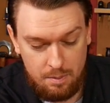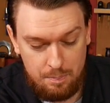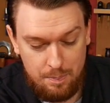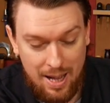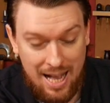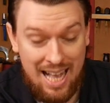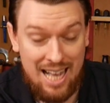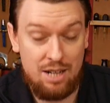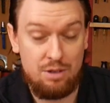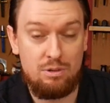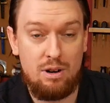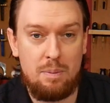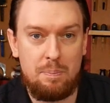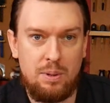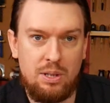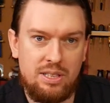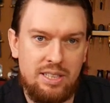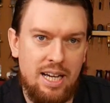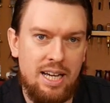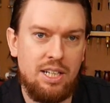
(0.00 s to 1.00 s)
bad
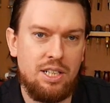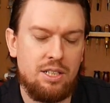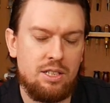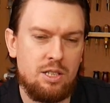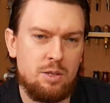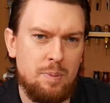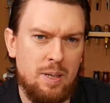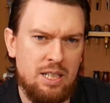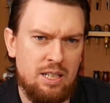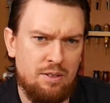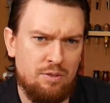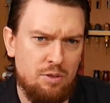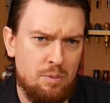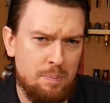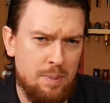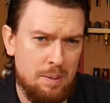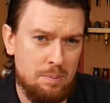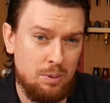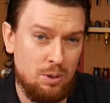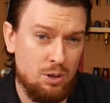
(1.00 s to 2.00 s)
reputation, especially
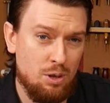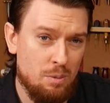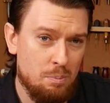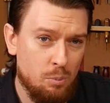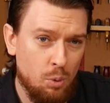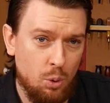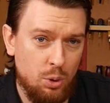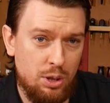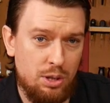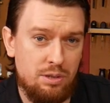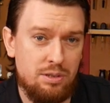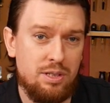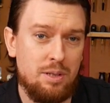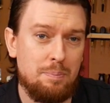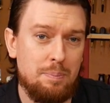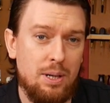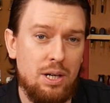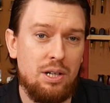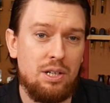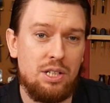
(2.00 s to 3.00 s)
from people who are more used to
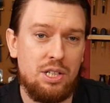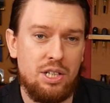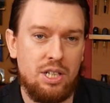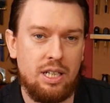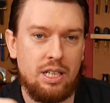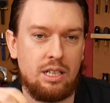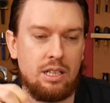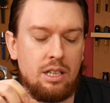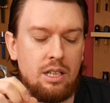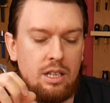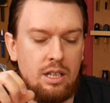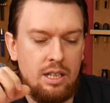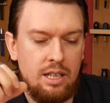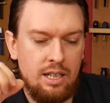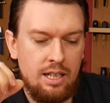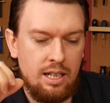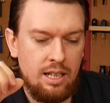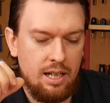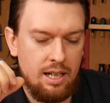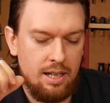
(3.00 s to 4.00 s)
burnishing.
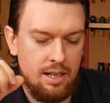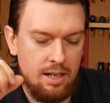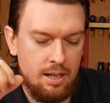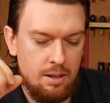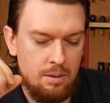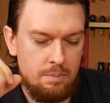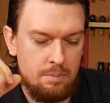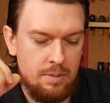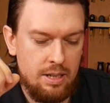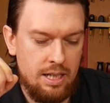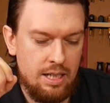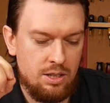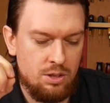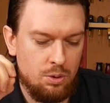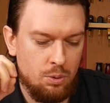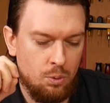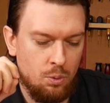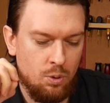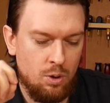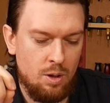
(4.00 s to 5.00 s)
Um, it's
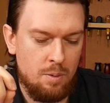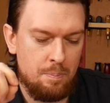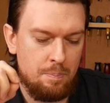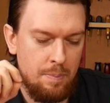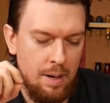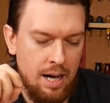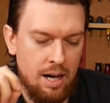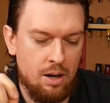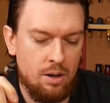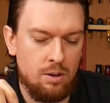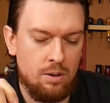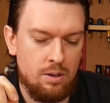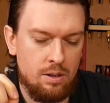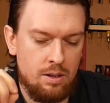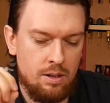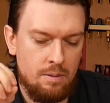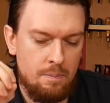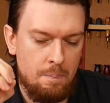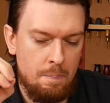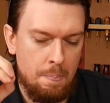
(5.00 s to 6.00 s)
all
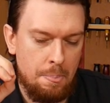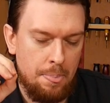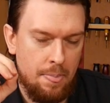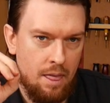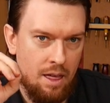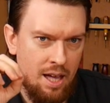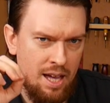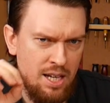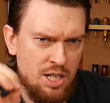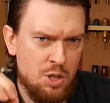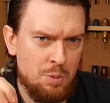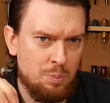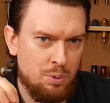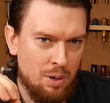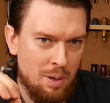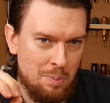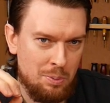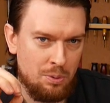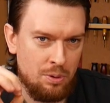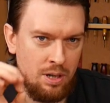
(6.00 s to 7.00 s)
about edge
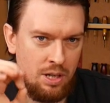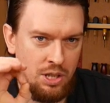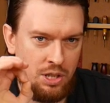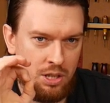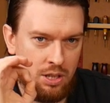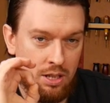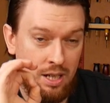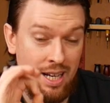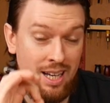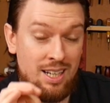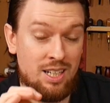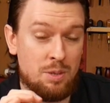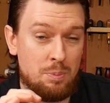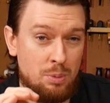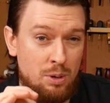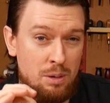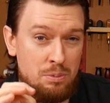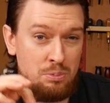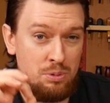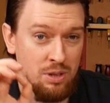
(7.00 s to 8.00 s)
preparation, edge
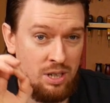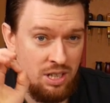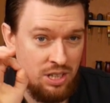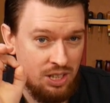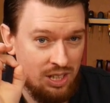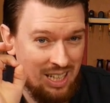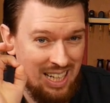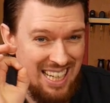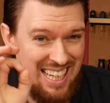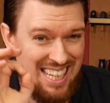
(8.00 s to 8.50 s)
preparation,